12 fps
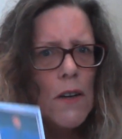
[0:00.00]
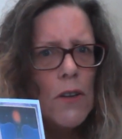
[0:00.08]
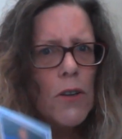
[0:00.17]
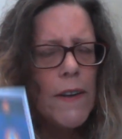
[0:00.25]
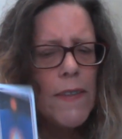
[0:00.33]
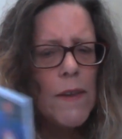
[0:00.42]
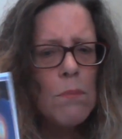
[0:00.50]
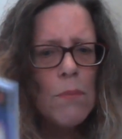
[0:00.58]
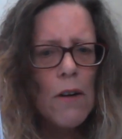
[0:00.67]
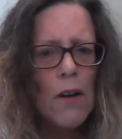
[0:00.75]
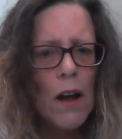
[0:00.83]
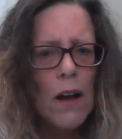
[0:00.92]
Look in the
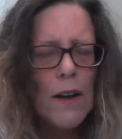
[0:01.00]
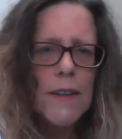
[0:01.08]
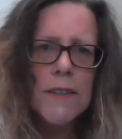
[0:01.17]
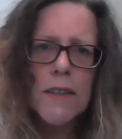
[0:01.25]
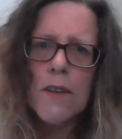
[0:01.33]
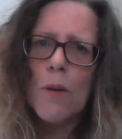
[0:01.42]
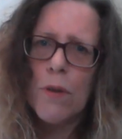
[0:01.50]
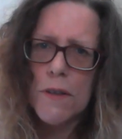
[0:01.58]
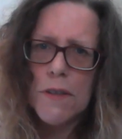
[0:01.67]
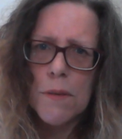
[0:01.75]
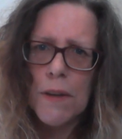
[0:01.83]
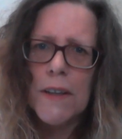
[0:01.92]
mirror and see the
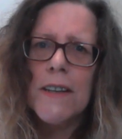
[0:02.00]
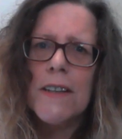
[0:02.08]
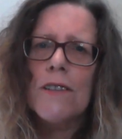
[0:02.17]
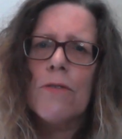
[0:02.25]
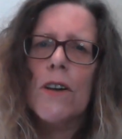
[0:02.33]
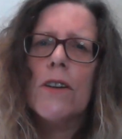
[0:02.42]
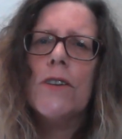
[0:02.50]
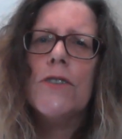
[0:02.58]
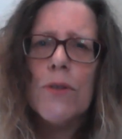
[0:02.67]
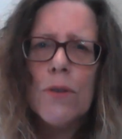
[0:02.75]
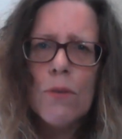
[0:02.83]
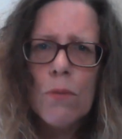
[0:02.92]
possibilities of what you
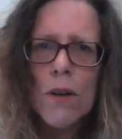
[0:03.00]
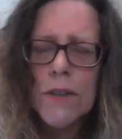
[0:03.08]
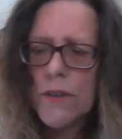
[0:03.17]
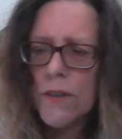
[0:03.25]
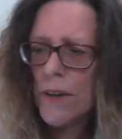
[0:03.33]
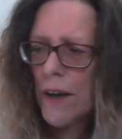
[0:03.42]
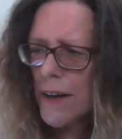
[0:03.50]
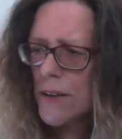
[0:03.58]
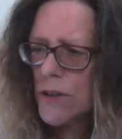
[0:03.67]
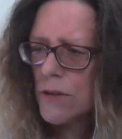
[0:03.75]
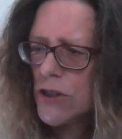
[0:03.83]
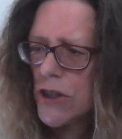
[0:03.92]
do want, okay,
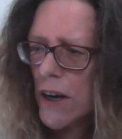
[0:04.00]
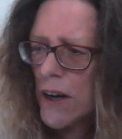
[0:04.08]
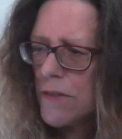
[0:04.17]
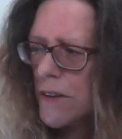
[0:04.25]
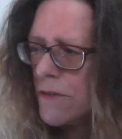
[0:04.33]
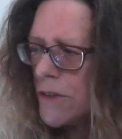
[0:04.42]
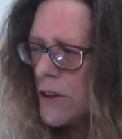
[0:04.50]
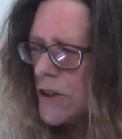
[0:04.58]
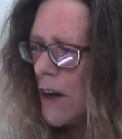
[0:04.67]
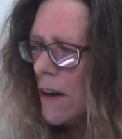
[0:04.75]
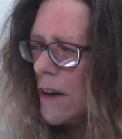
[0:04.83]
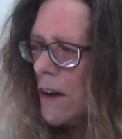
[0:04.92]
to achieve in the
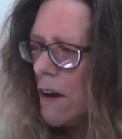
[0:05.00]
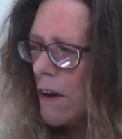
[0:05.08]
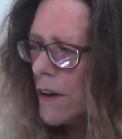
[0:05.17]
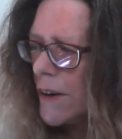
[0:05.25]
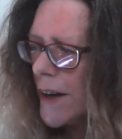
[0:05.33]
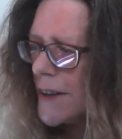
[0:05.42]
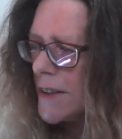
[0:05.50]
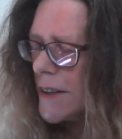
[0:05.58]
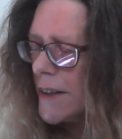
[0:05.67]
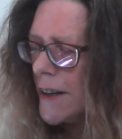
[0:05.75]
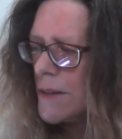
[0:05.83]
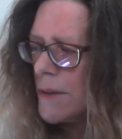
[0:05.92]
future. Okay, so the
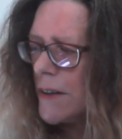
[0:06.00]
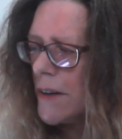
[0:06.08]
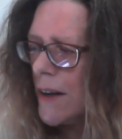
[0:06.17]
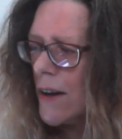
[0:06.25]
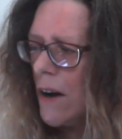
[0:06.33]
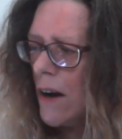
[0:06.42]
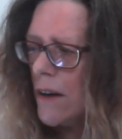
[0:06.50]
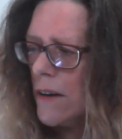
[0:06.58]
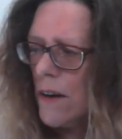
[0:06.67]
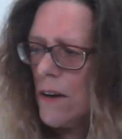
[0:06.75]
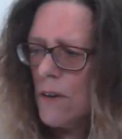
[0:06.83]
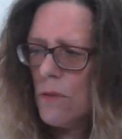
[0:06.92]
next one that I got
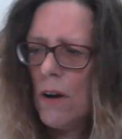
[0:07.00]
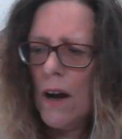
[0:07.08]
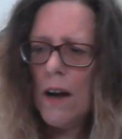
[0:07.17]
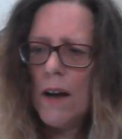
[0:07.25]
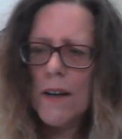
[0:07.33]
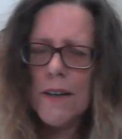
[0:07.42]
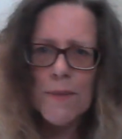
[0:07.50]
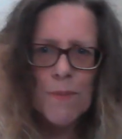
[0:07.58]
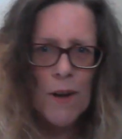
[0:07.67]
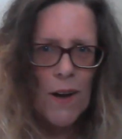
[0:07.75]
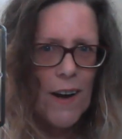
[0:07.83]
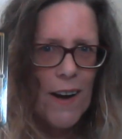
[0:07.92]
was
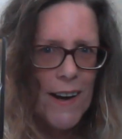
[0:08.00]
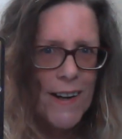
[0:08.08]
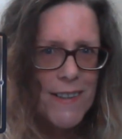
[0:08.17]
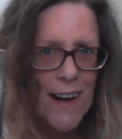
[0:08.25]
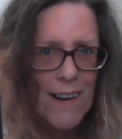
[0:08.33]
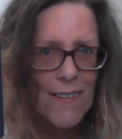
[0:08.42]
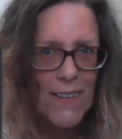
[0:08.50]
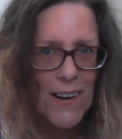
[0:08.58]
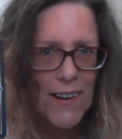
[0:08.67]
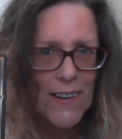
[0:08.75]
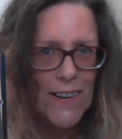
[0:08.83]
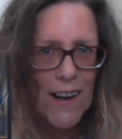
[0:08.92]
my
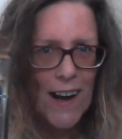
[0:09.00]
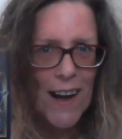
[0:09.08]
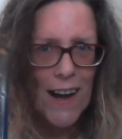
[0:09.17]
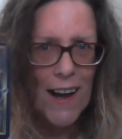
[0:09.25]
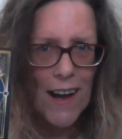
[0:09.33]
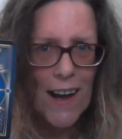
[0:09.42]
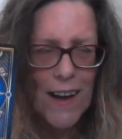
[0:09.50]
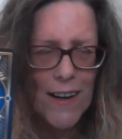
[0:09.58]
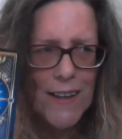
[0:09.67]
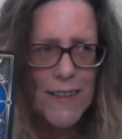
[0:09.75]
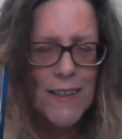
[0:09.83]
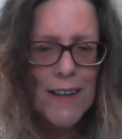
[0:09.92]
tarot
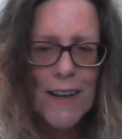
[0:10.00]
card,